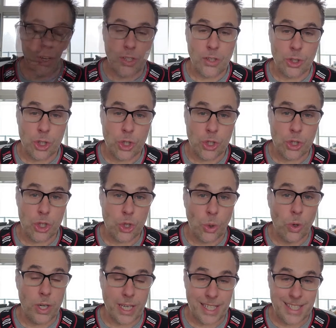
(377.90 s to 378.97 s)
The article is
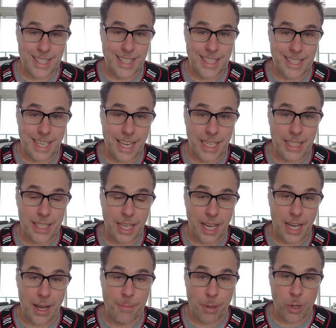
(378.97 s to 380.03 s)
short and
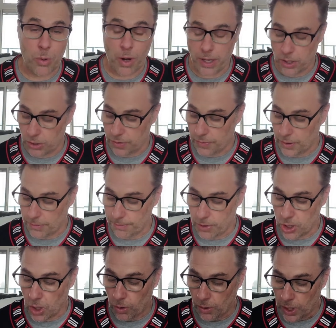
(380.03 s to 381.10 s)
succinct, but quite
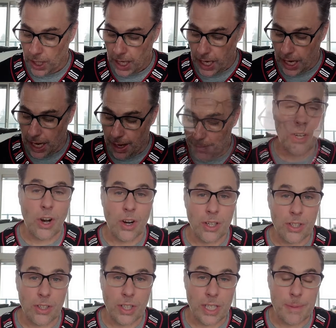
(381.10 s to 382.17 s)
useful. So this
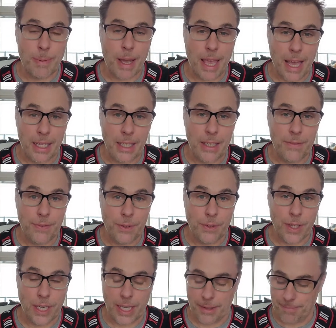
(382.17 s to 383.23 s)
article is by Ellie
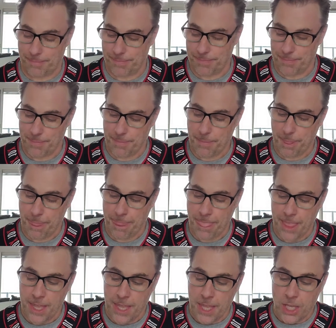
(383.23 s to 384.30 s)
Farini.
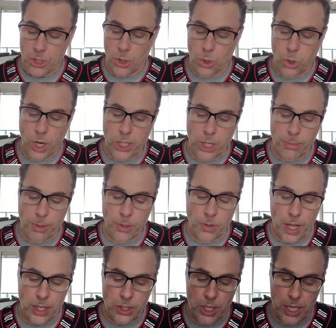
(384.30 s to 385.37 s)
So
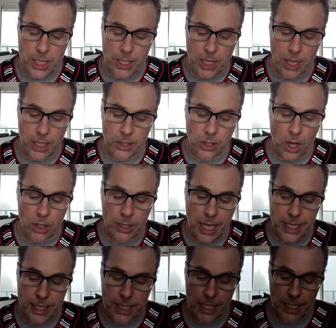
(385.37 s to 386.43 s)
trigeminal neuralgia is a
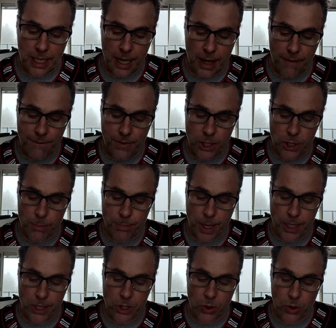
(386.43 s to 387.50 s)
long-lasting
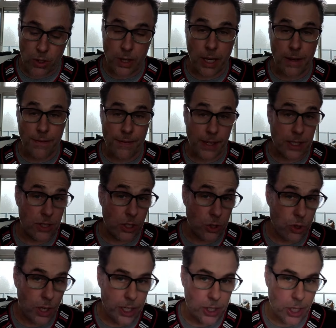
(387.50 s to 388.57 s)
facial pain disorder that
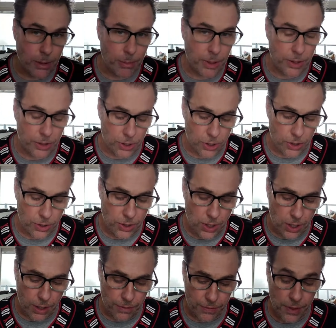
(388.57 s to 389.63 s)
affects the trigeminal
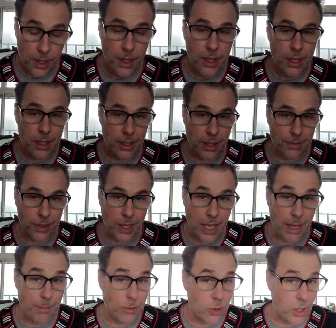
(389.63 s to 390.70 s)
nerve.
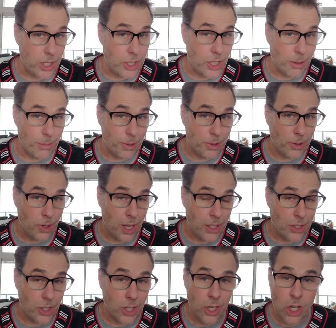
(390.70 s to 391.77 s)
Clever name, trigeminal
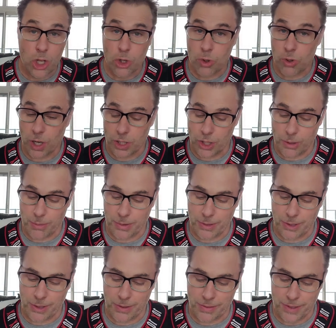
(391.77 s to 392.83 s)
neuralgia,
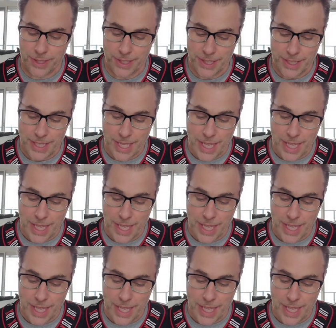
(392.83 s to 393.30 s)
trigeminal nerve.